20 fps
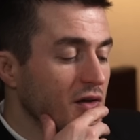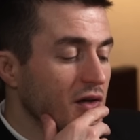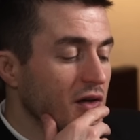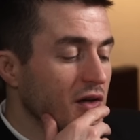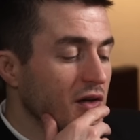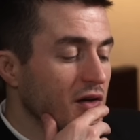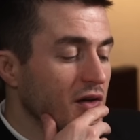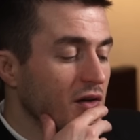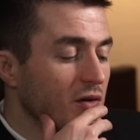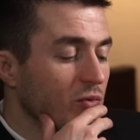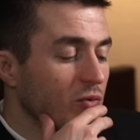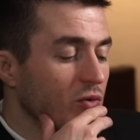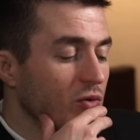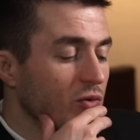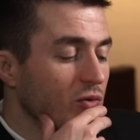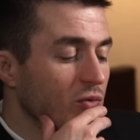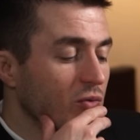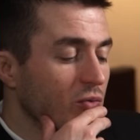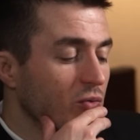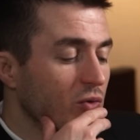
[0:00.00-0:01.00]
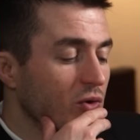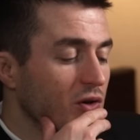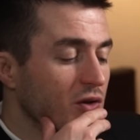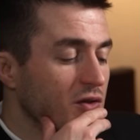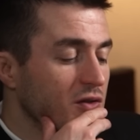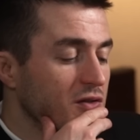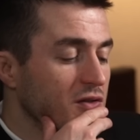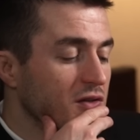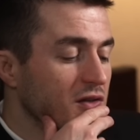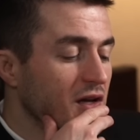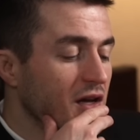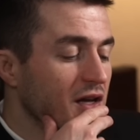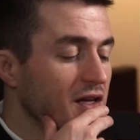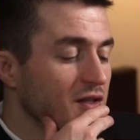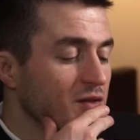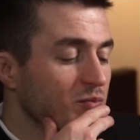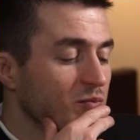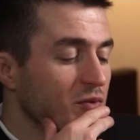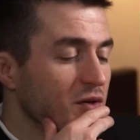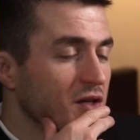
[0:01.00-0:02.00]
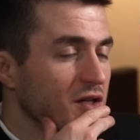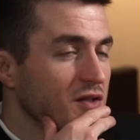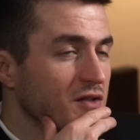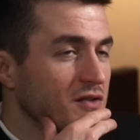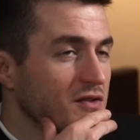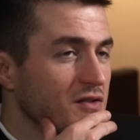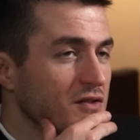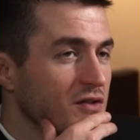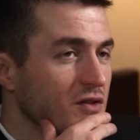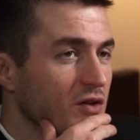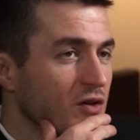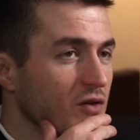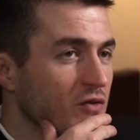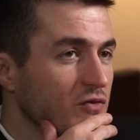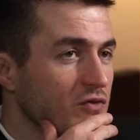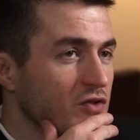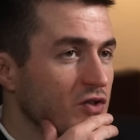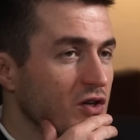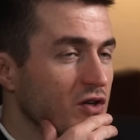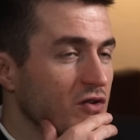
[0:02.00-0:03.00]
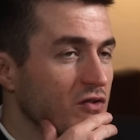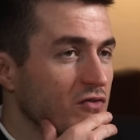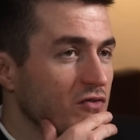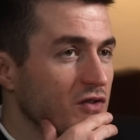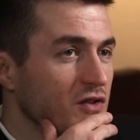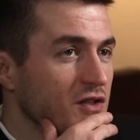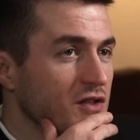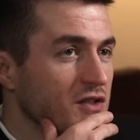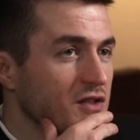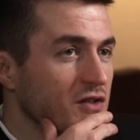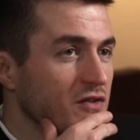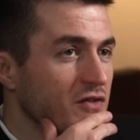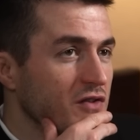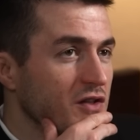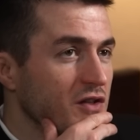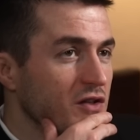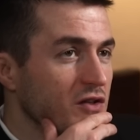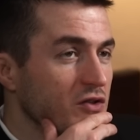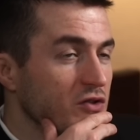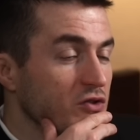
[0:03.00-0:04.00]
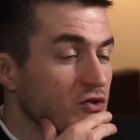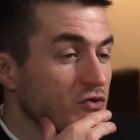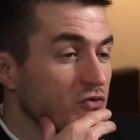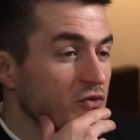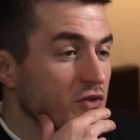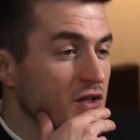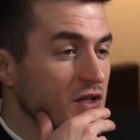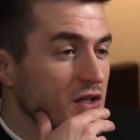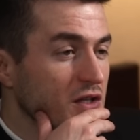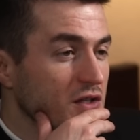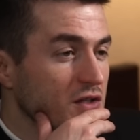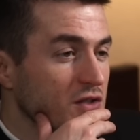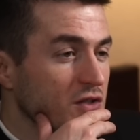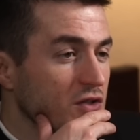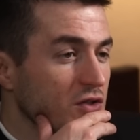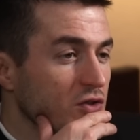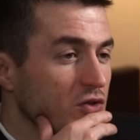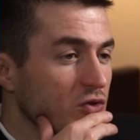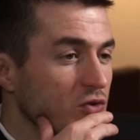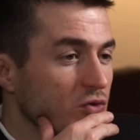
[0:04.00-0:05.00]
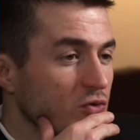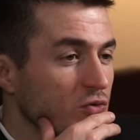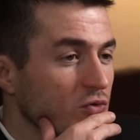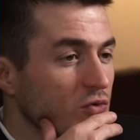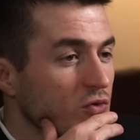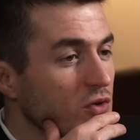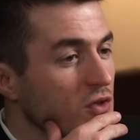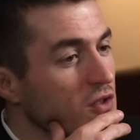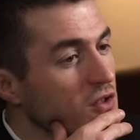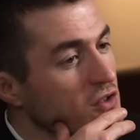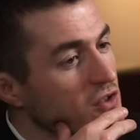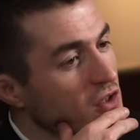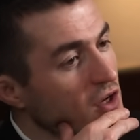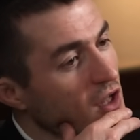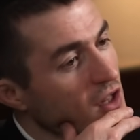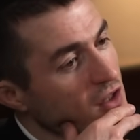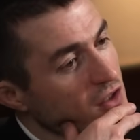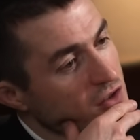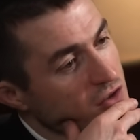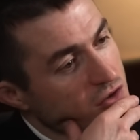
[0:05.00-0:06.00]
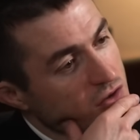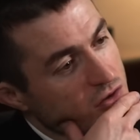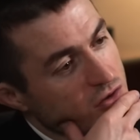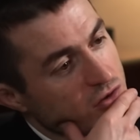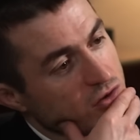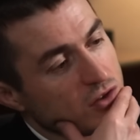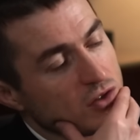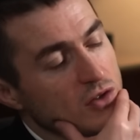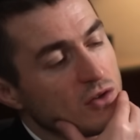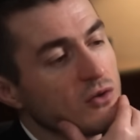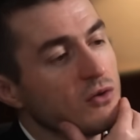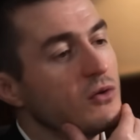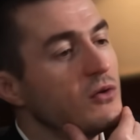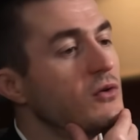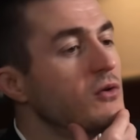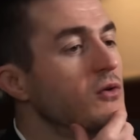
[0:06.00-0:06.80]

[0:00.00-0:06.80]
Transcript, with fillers: uh, w- what aspects of general relativity are intriguing to you, challenging to you?